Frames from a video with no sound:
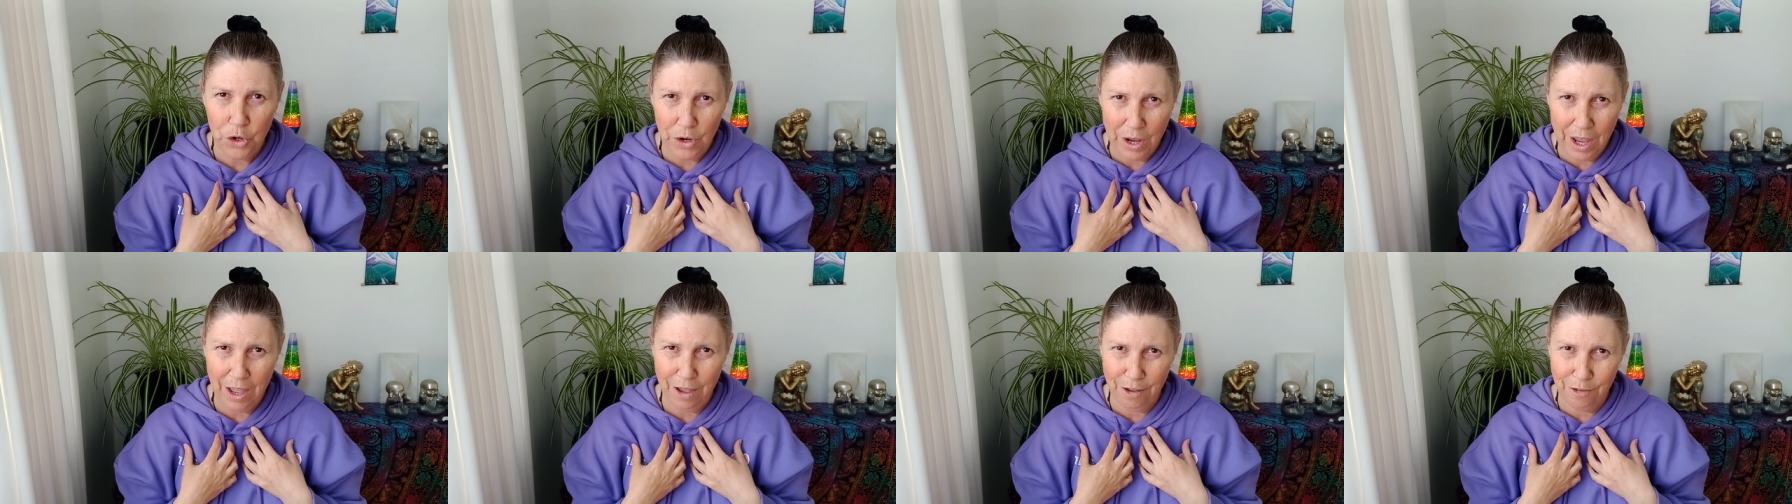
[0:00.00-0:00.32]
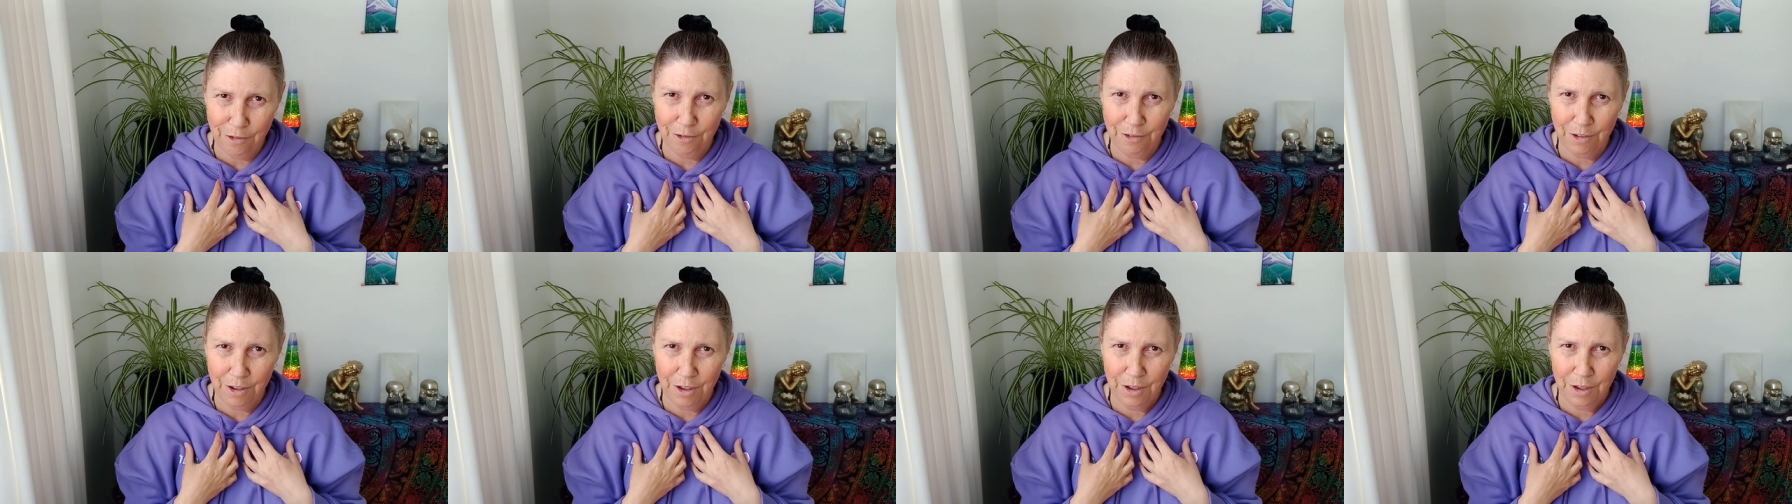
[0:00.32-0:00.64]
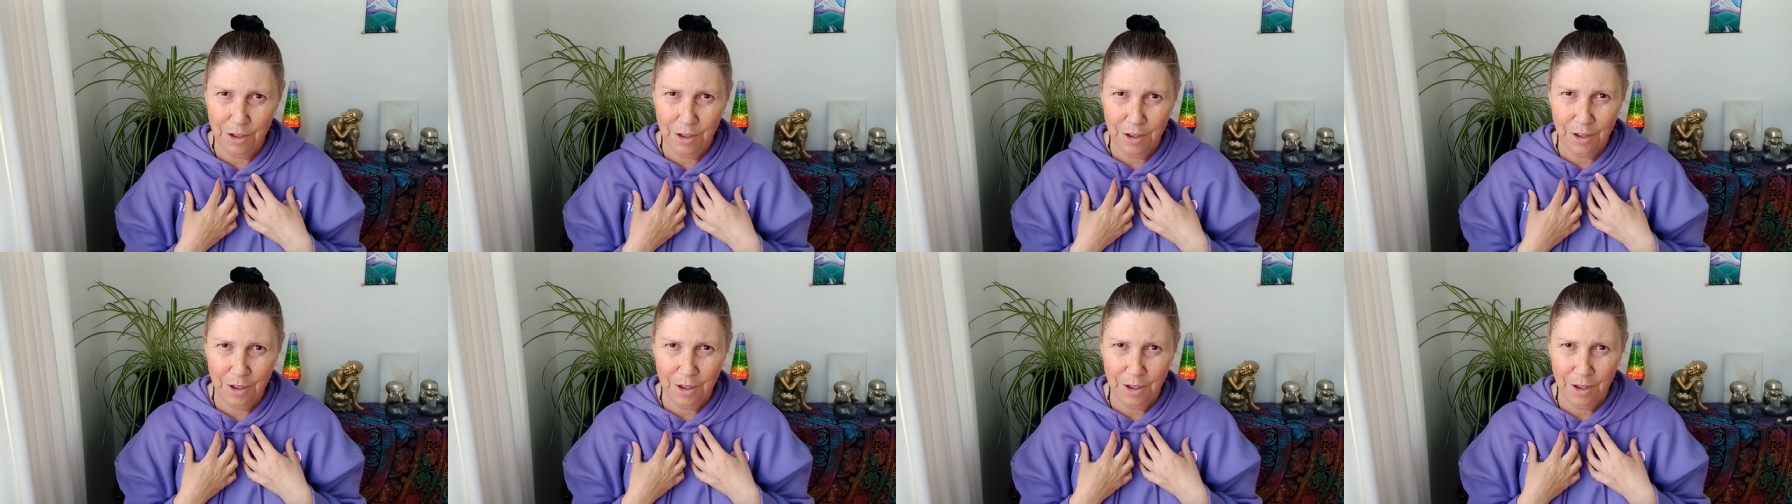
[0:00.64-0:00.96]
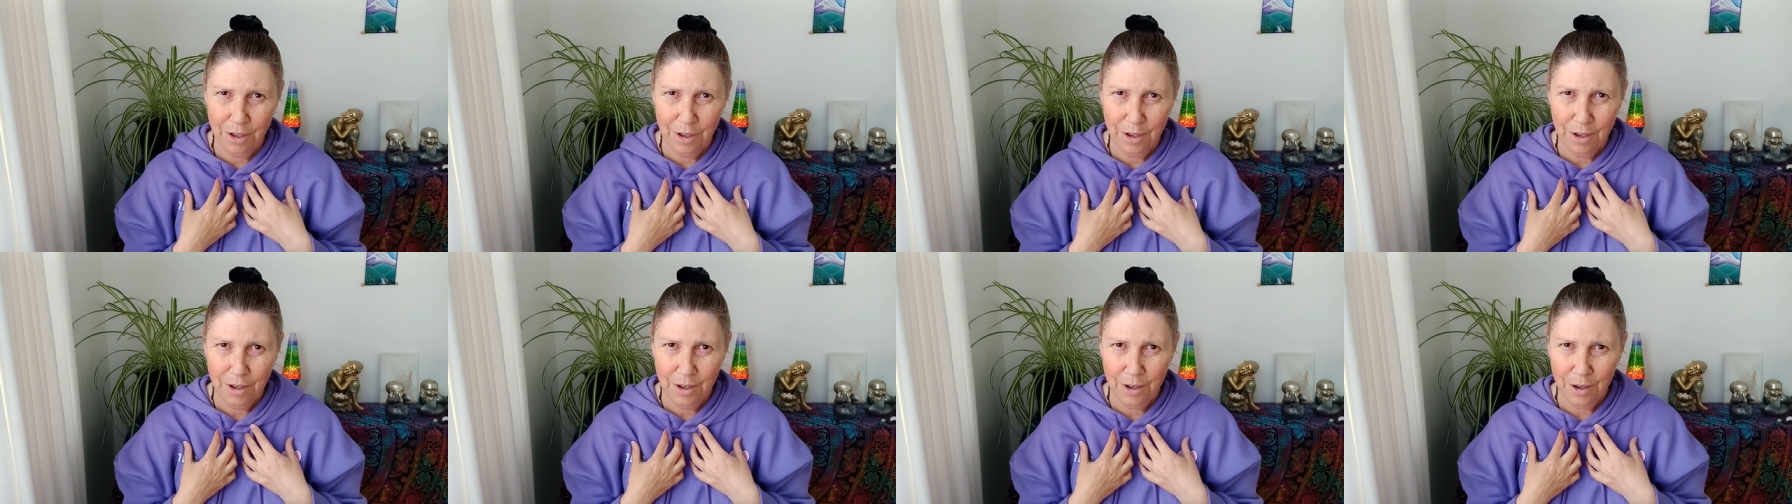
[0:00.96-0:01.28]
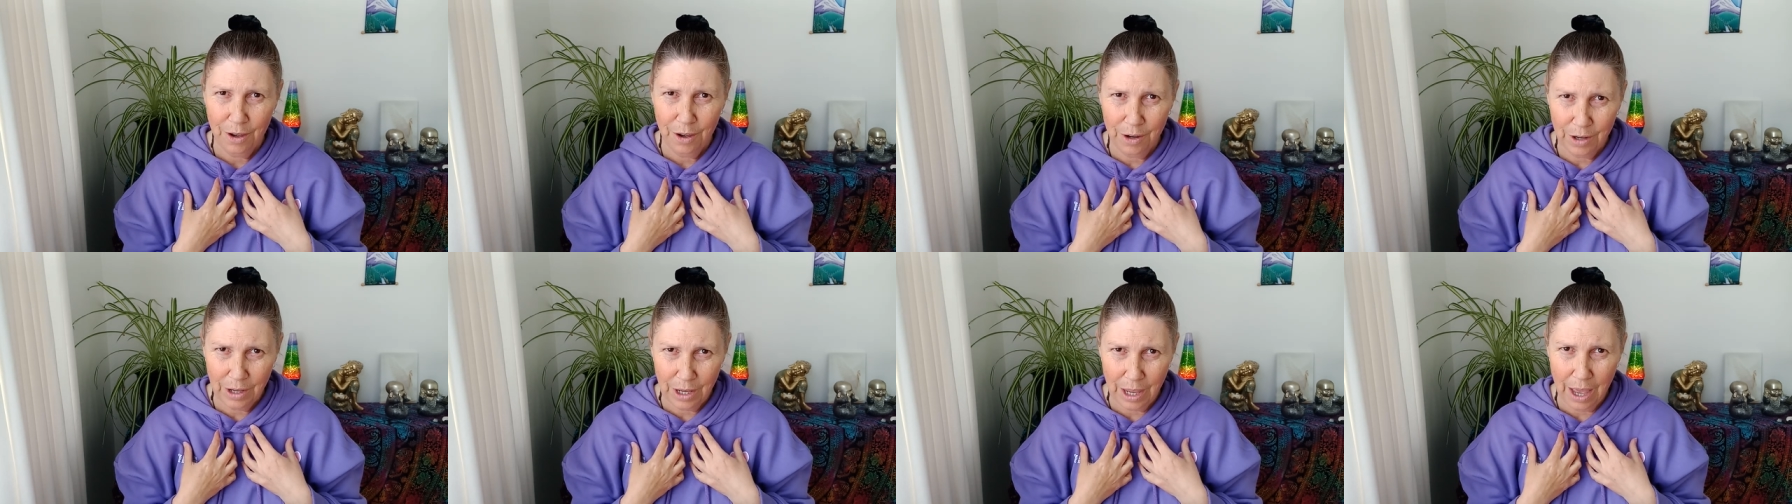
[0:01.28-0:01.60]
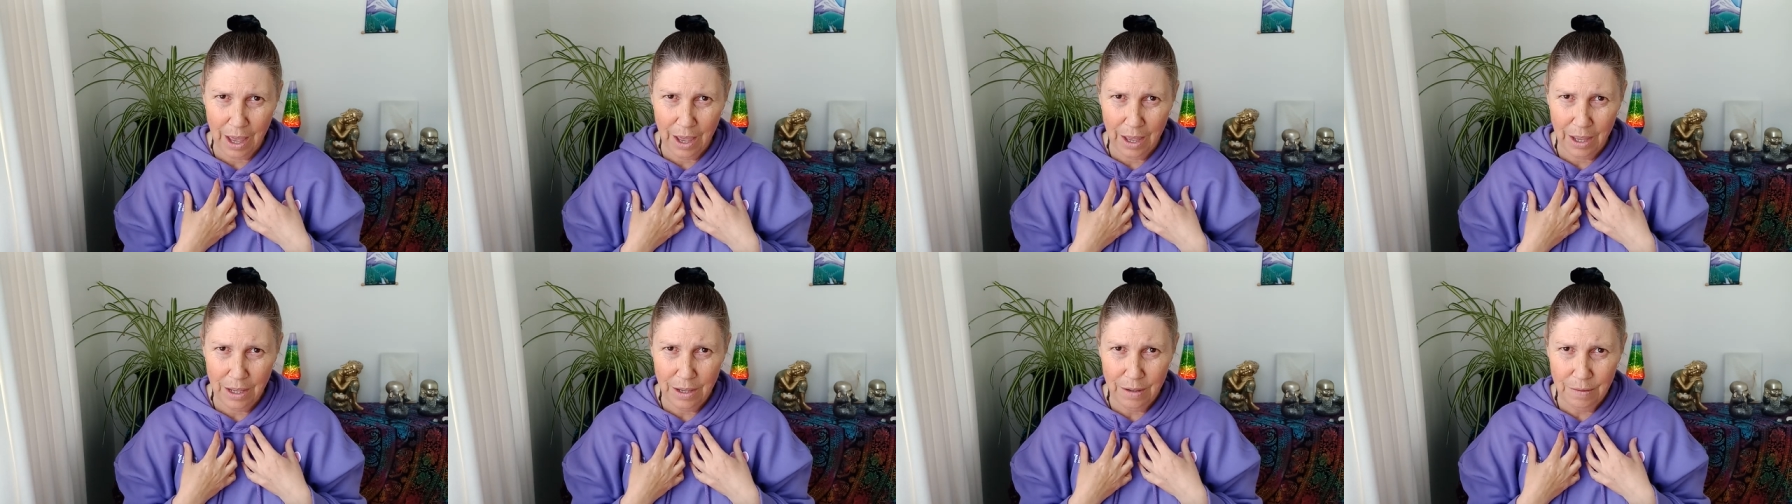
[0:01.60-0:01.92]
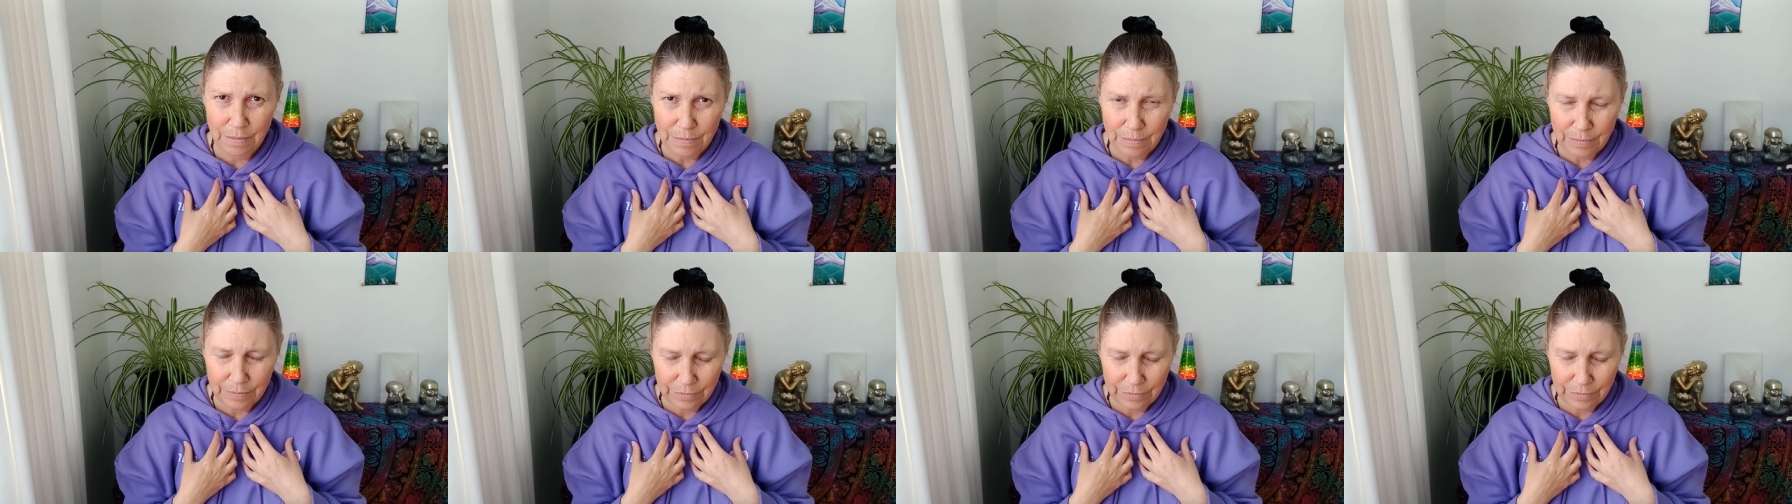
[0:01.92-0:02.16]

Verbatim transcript: have. Okay?